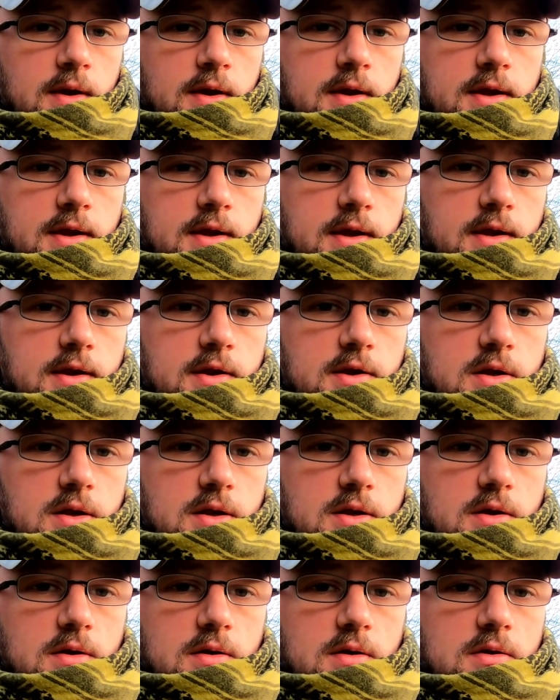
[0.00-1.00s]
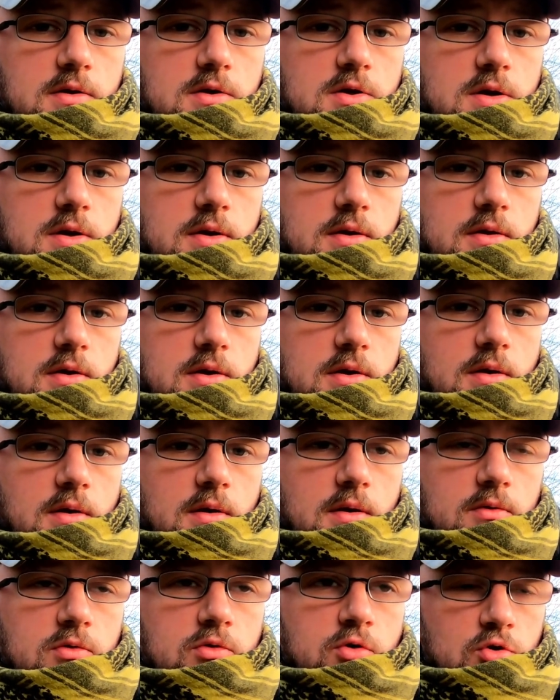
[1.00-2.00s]
he
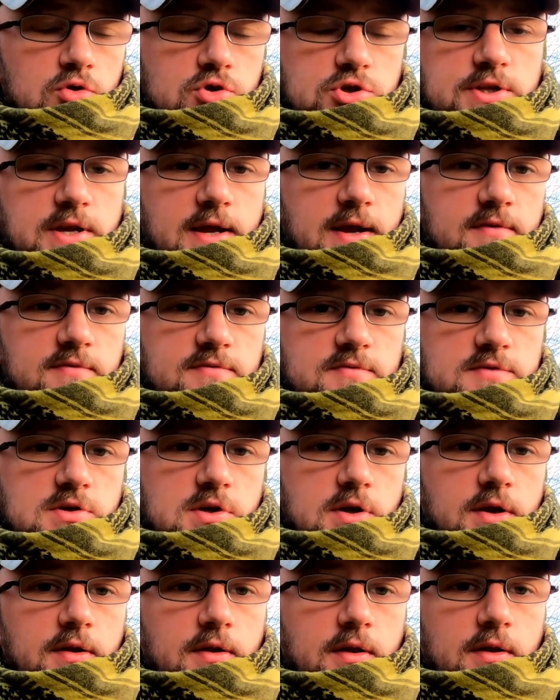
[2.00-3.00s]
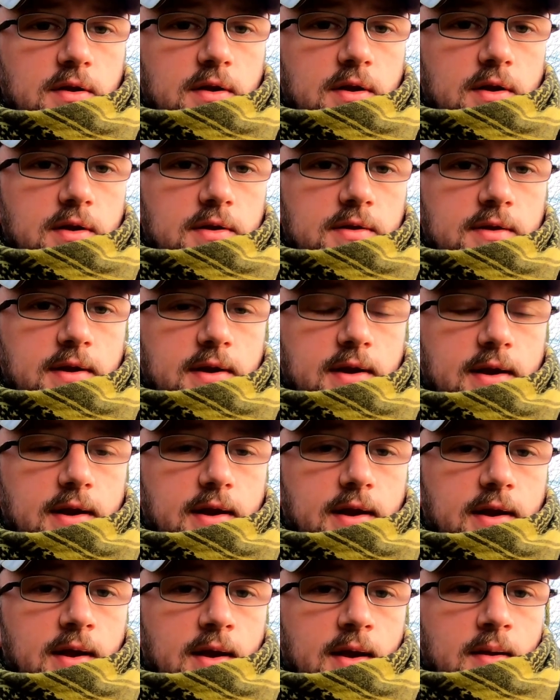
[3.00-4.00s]
took steps
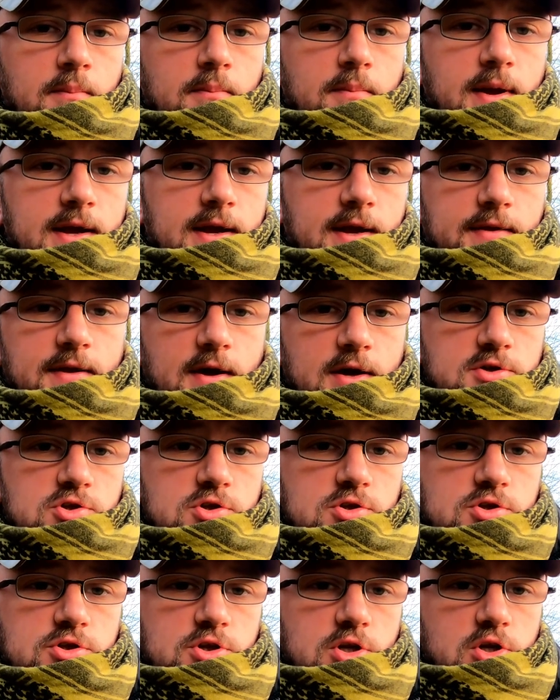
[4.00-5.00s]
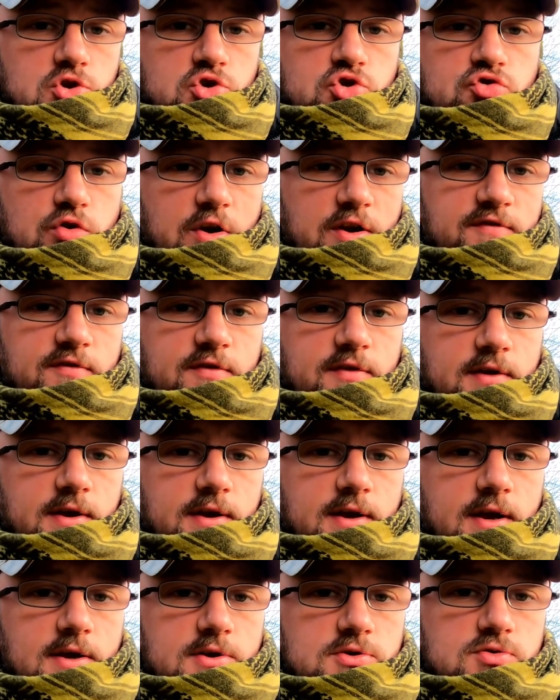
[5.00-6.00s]
to make additions and strengthen the
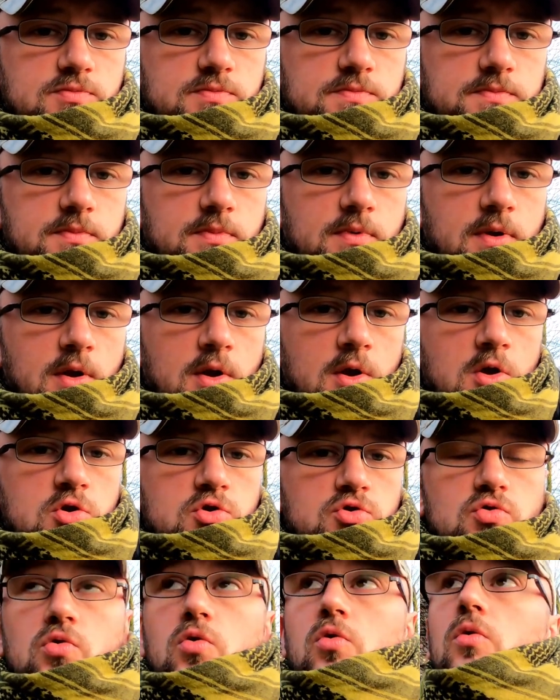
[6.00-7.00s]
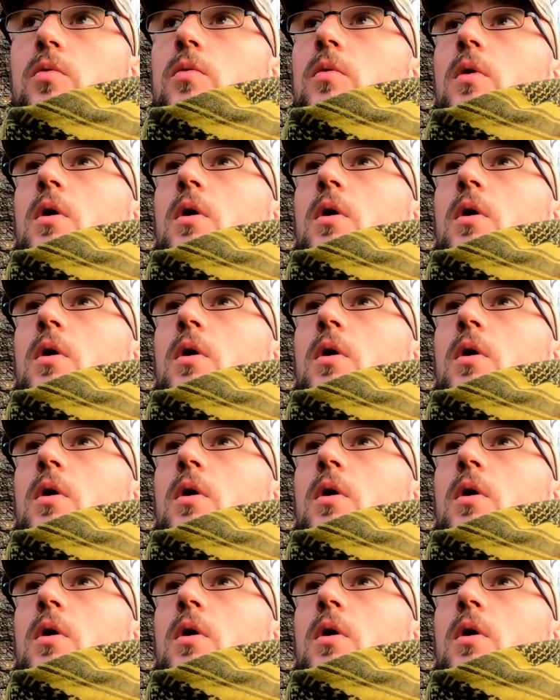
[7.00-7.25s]
castle. So